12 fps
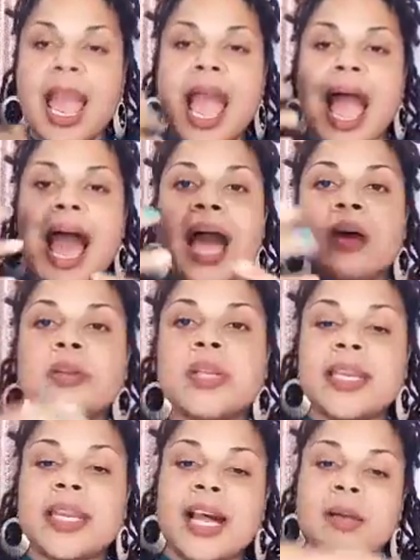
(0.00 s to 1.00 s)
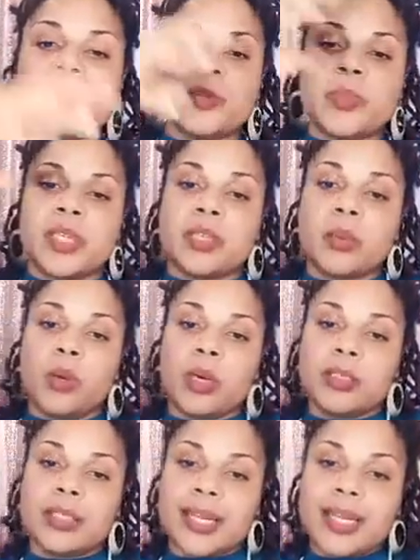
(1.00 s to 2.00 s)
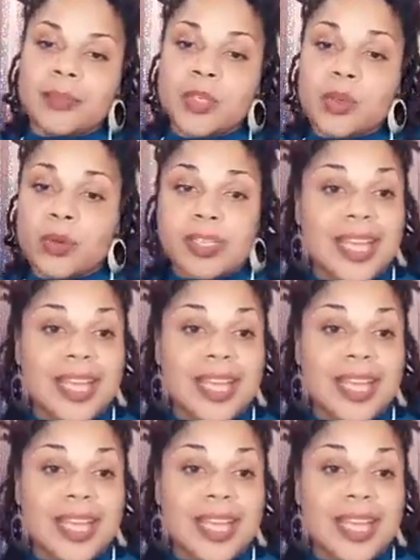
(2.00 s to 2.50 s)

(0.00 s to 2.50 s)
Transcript: How do they complement the work that I'm doing?